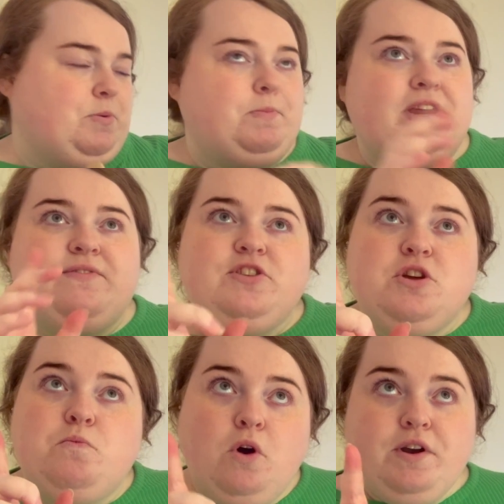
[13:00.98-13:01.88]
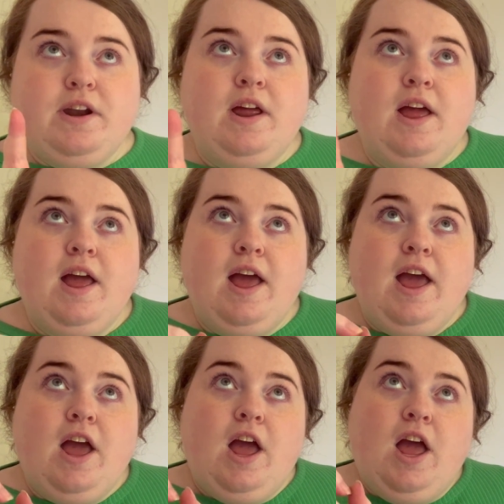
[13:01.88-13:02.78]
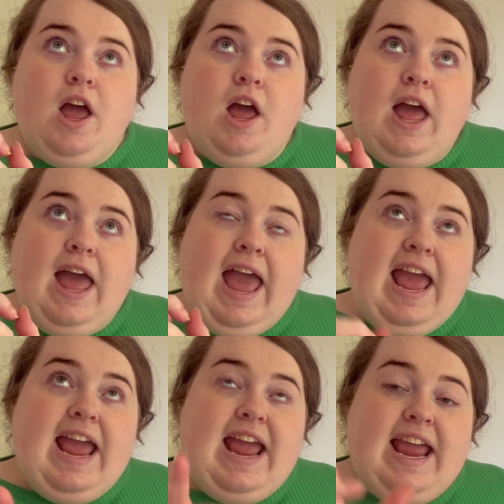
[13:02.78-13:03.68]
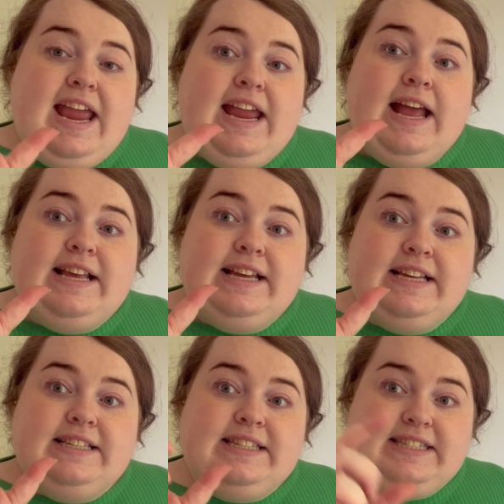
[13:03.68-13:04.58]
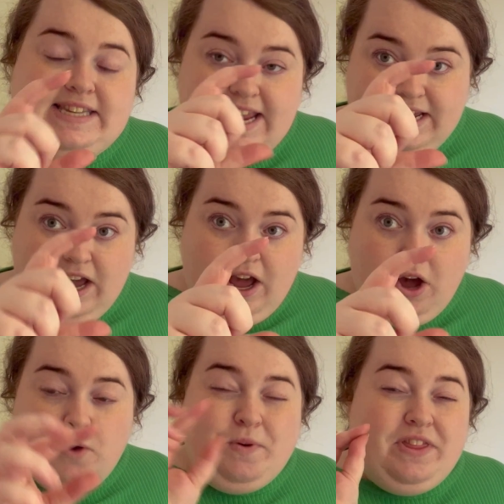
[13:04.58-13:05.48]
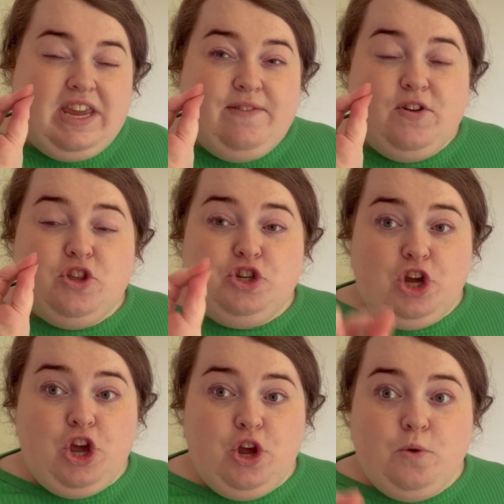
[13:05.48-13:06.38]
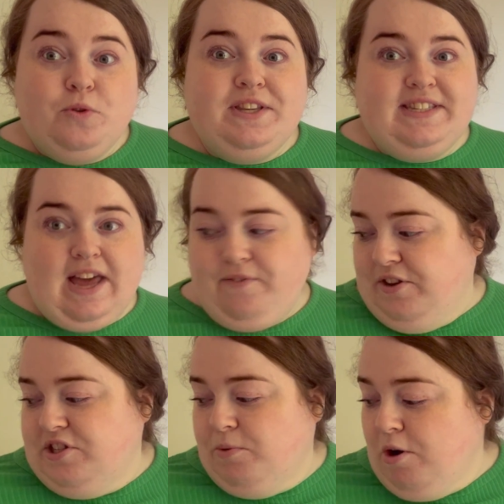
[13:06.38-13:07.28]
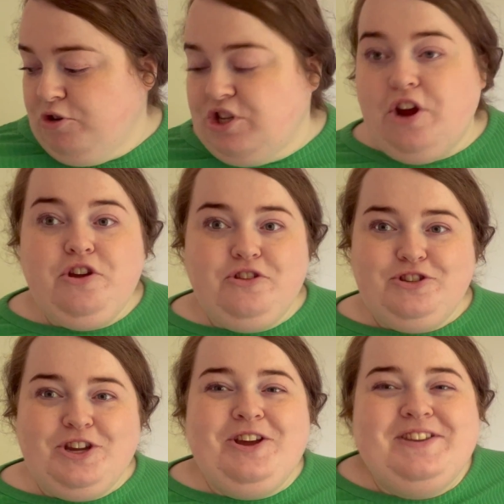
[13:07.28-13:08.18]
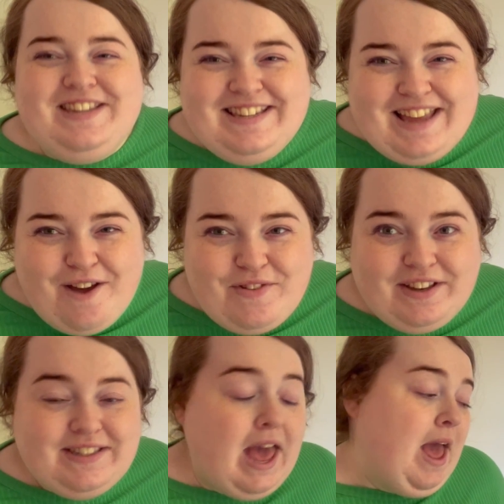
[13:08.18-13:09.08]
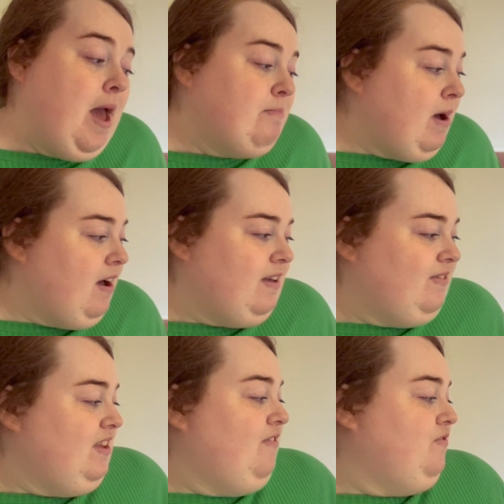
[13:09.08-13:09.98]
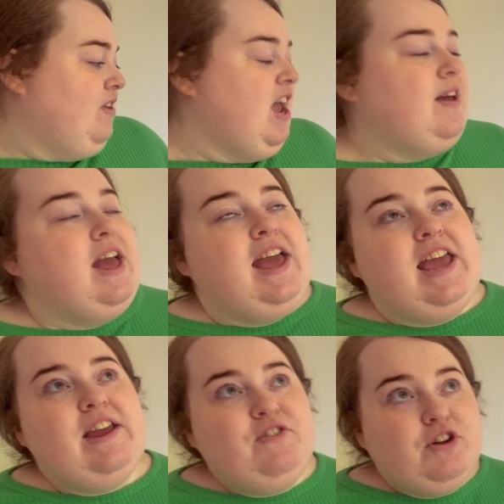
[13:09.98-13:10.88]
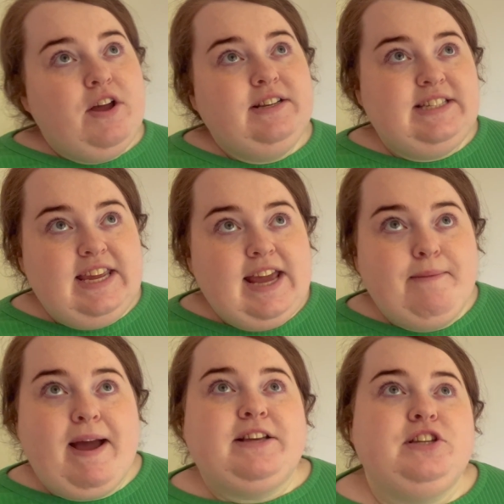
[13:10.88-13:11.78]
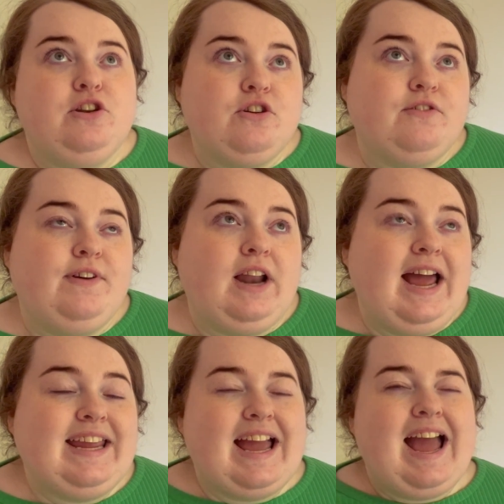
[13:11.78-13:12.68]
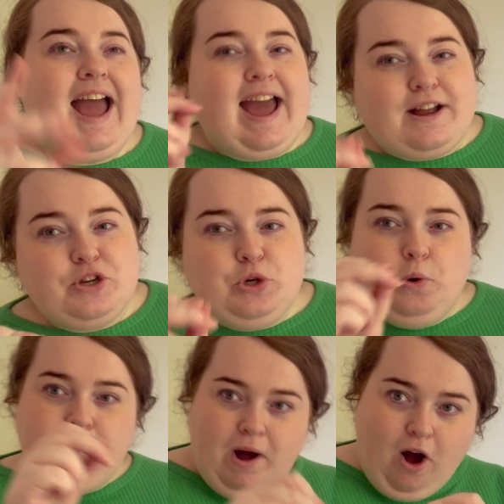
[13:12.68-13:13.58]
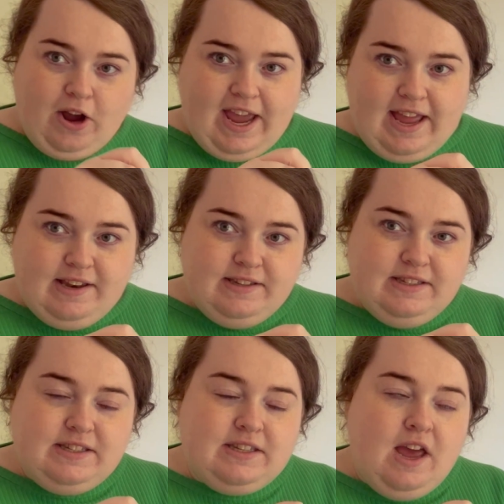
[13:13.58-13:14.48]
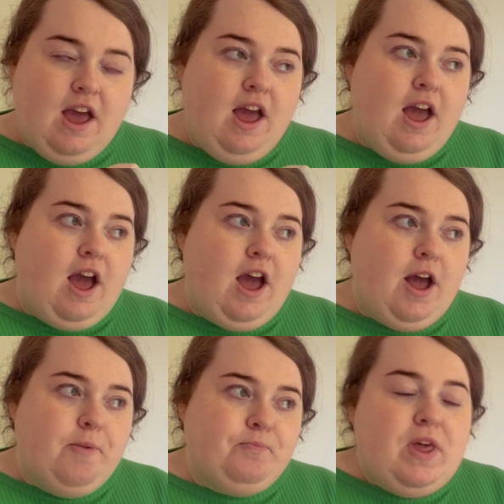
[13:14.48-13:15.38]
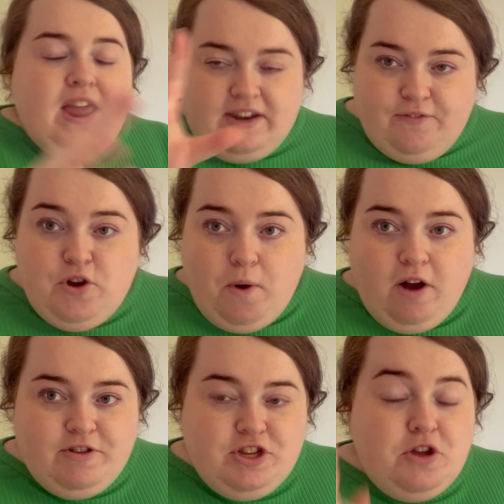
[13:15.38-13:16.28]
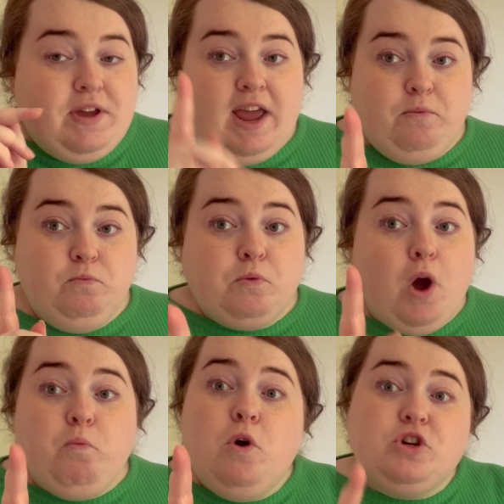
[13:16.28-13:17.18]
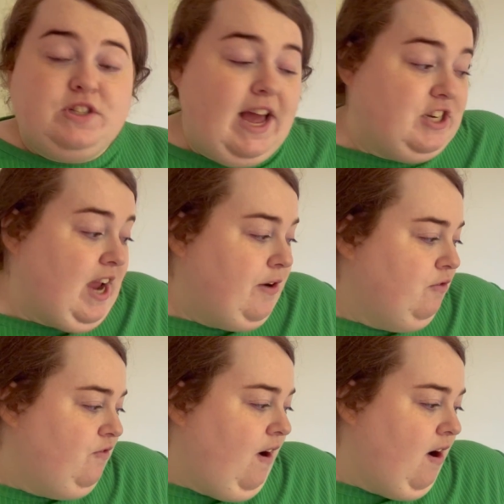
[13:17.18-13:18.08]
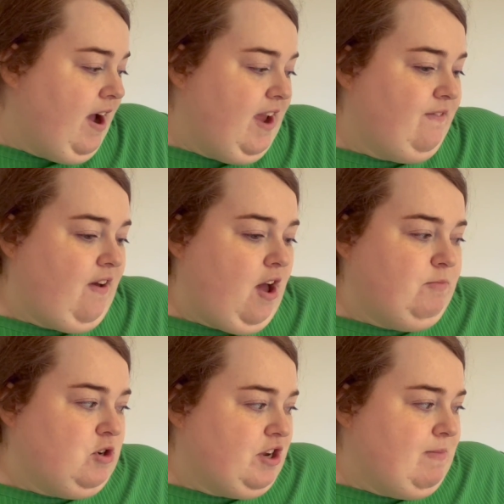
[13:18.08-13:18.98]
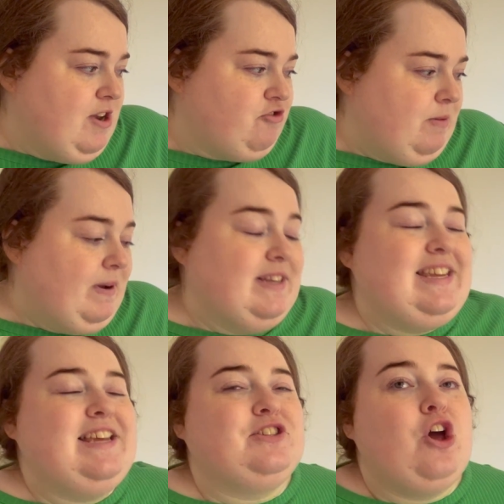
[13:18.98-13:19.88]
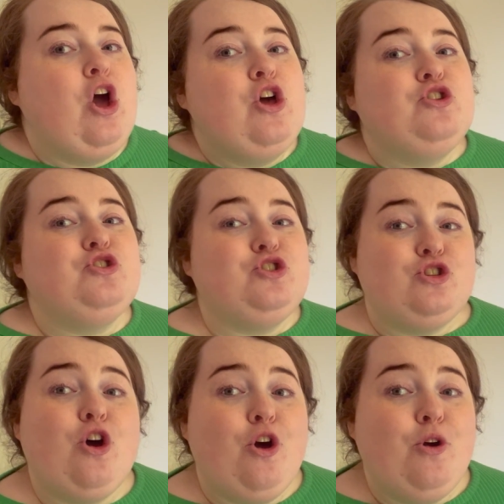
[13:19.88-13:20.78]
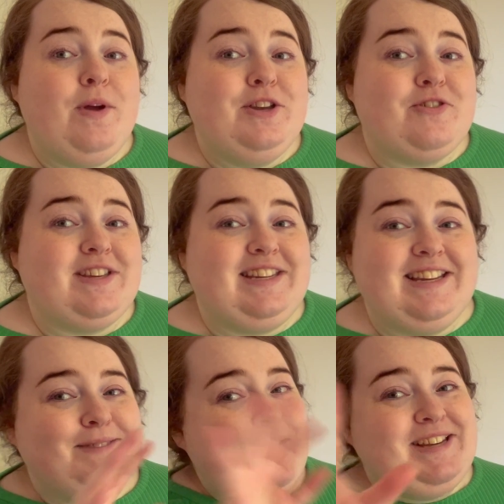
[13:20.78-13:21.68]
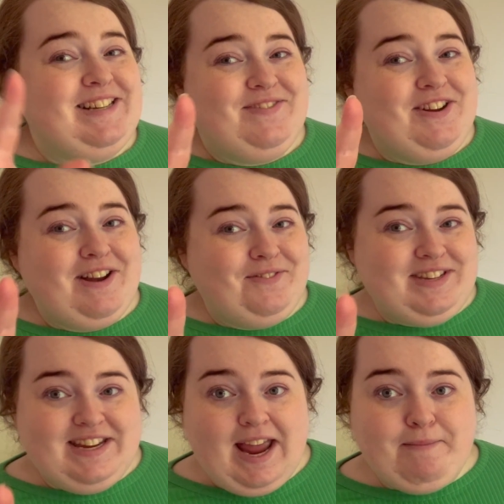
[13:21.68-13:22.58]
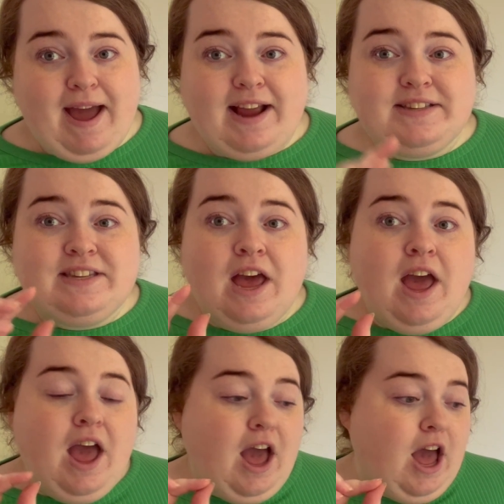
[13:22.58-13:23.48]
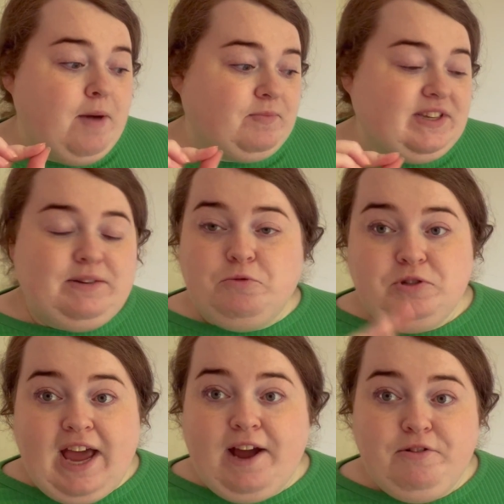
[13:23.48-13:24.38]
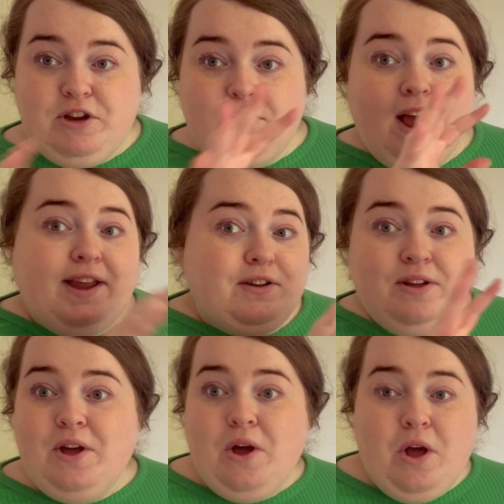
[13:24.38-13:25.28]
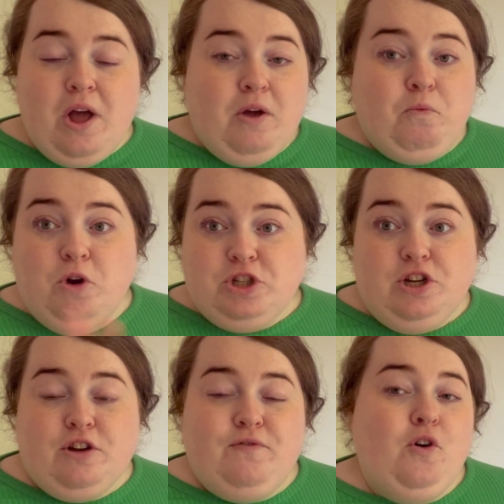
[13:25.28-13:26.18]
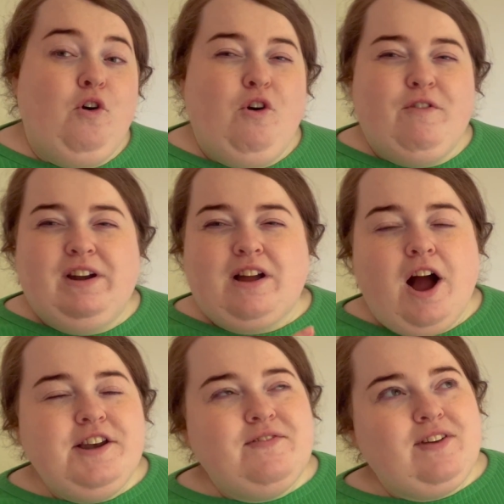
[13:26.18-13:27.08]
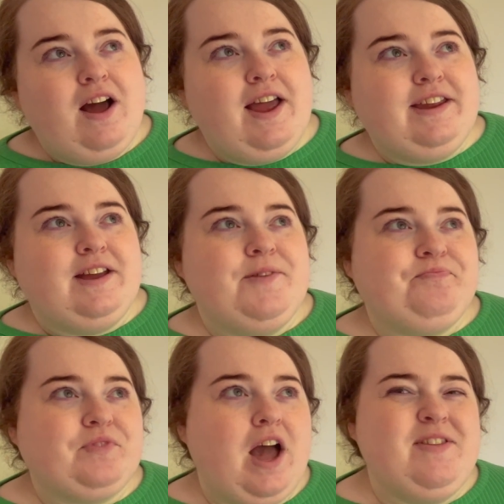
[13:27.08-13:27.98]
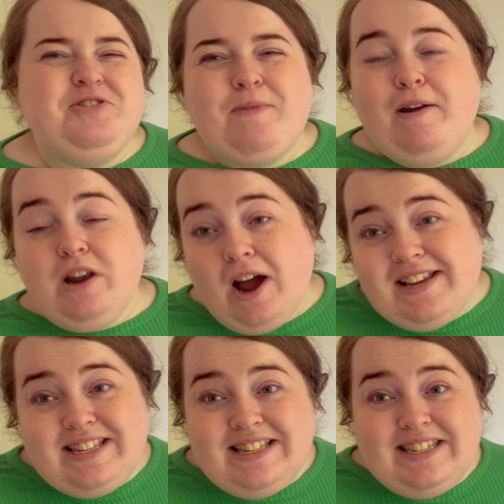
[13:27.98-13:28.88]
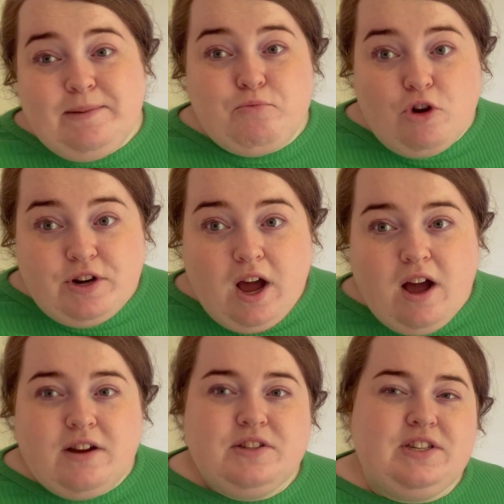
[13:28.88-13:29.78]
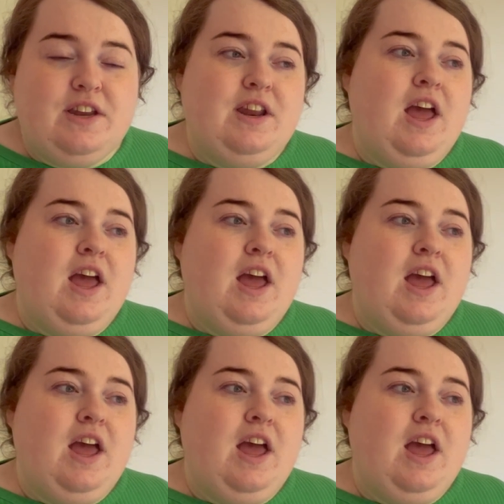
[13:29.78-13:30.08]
But if you want a sticker with either the 2 or the 7, so I'll show you the 2 sevens. But if you're going to TK Maxx to look for like actual bargains, and if you are in the UK, go watch that Channel 5 documentary because it's so interesting, especially if you love TK Maxx, because it will tell you like what to look for and kind of like they talk about licensing products and